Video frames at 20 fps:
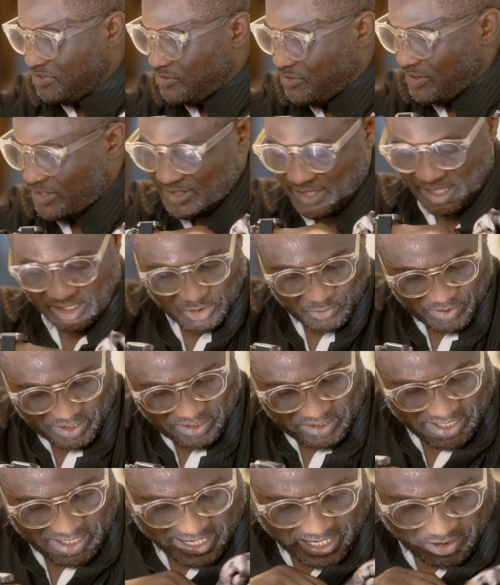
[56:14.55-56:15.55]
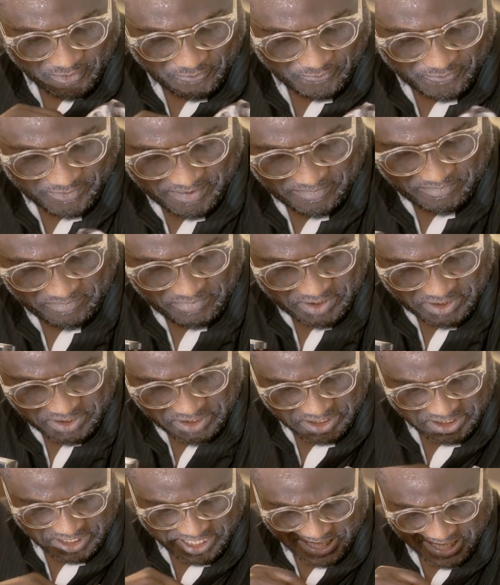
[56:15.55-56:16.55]
accentuate their outfit, but
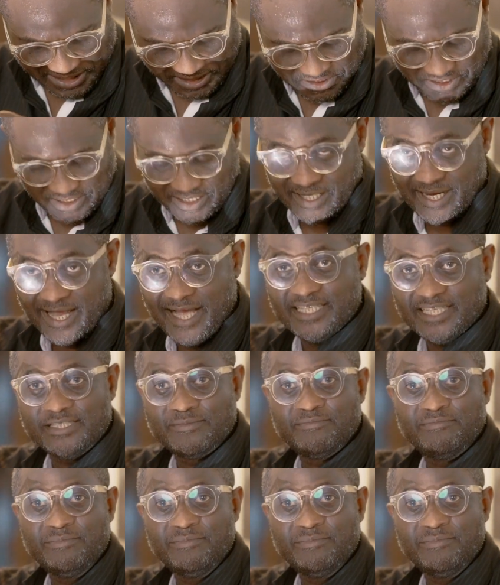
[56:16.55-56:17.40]
it has